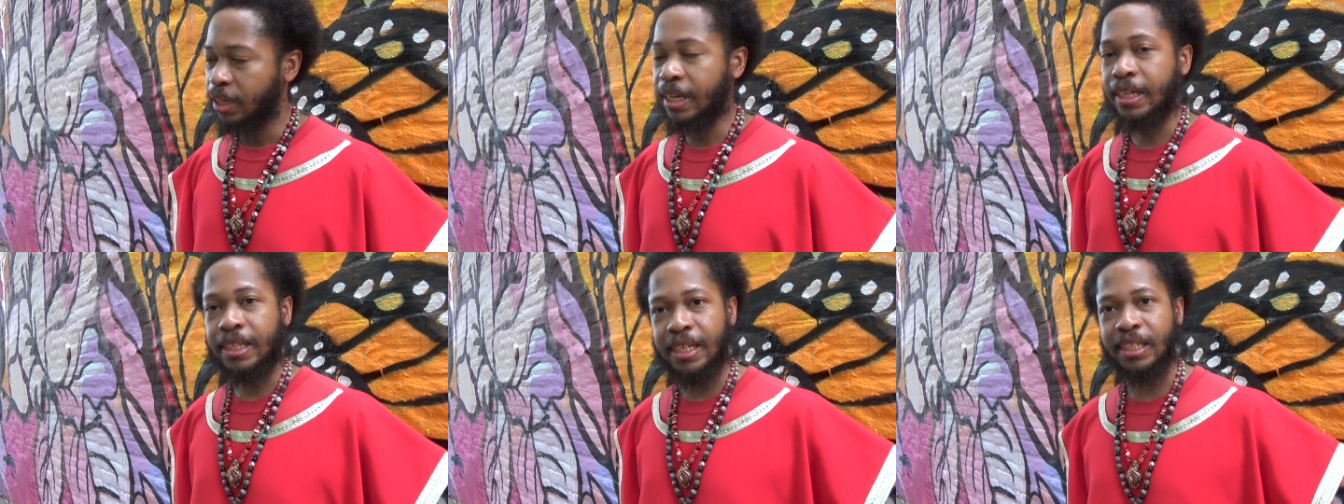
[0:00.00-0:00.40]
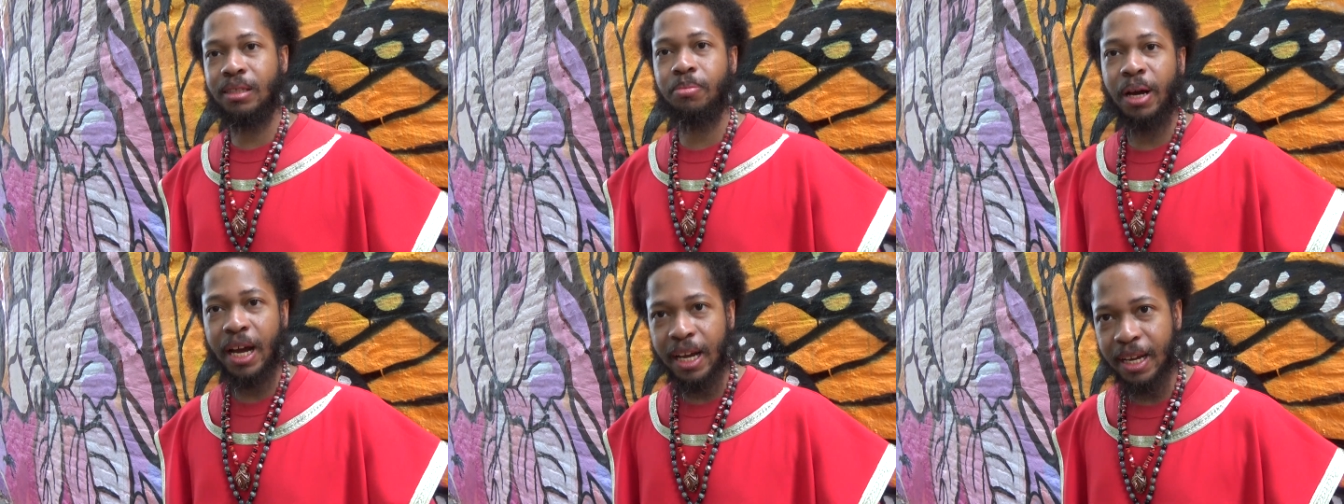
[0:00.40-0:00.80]
and kiss
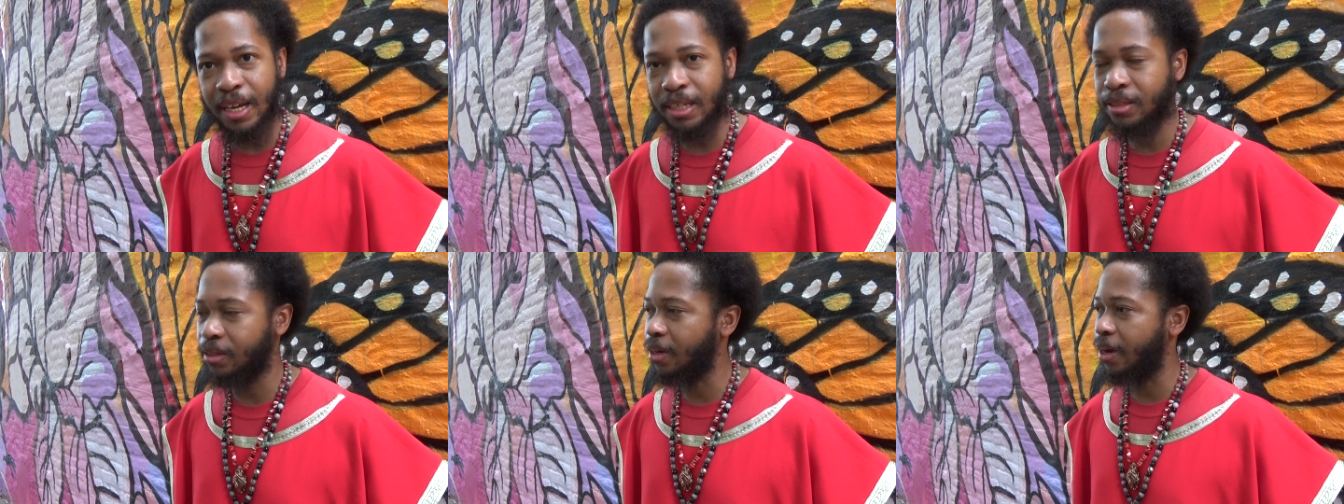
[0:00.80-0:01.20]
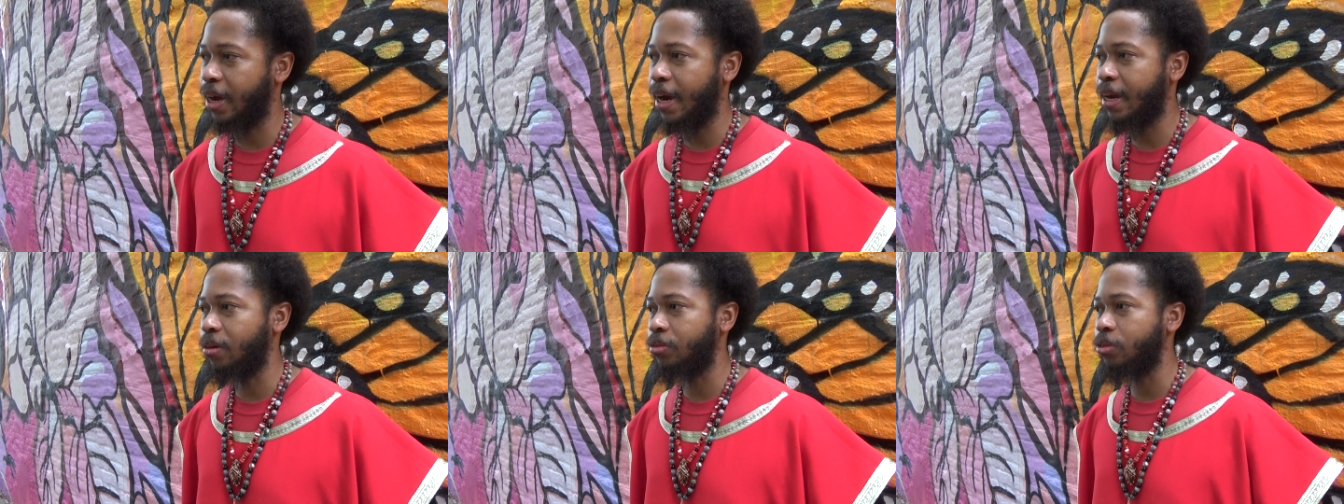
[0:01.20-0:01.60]
my ass. Nah,
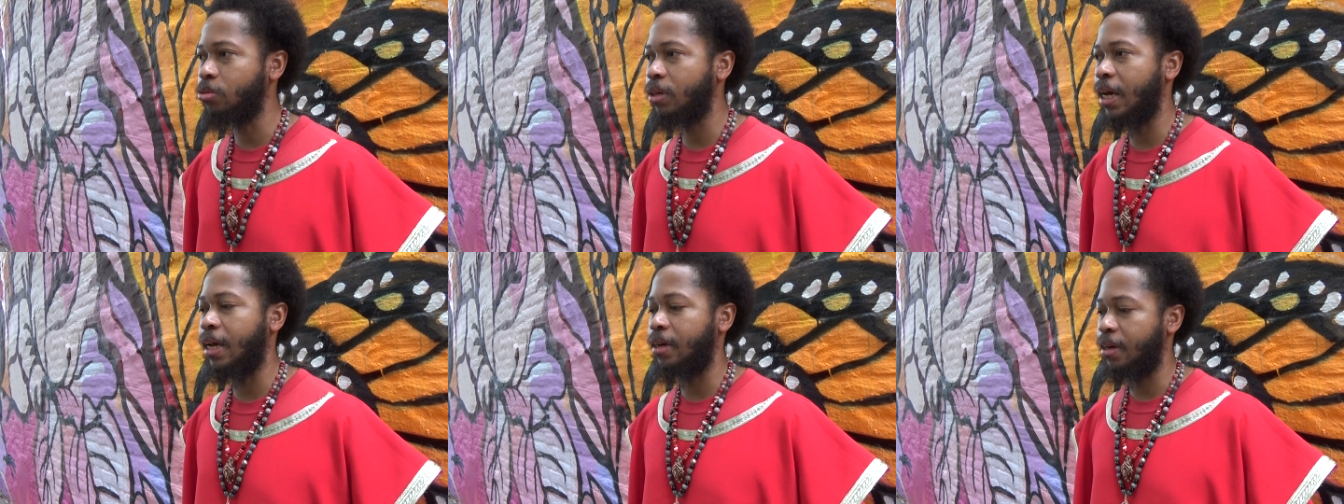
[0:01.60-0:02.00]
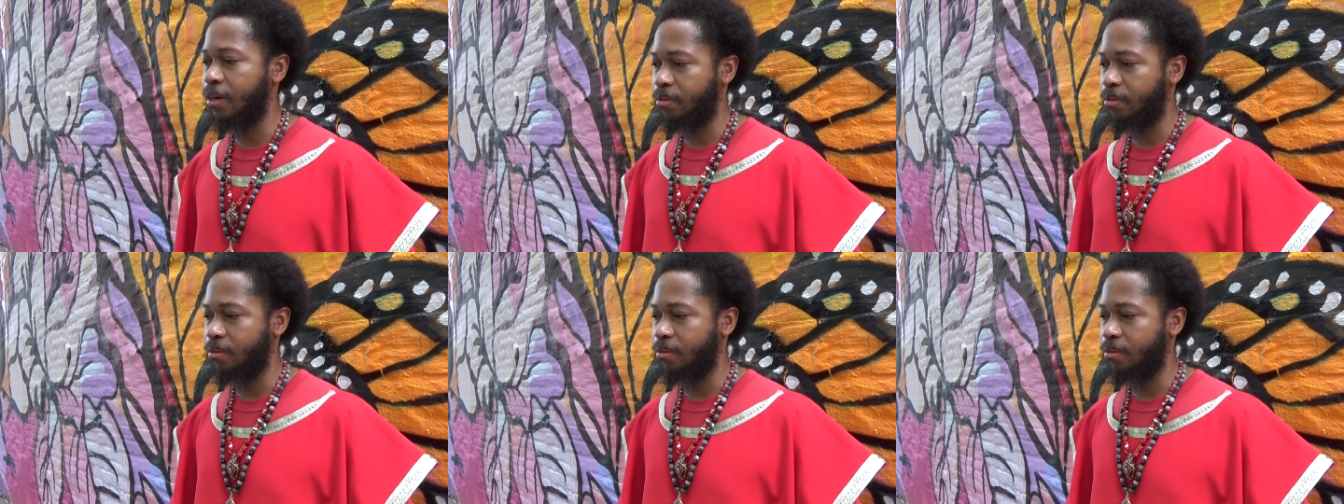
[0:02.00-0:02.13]
I ain't gonna do that.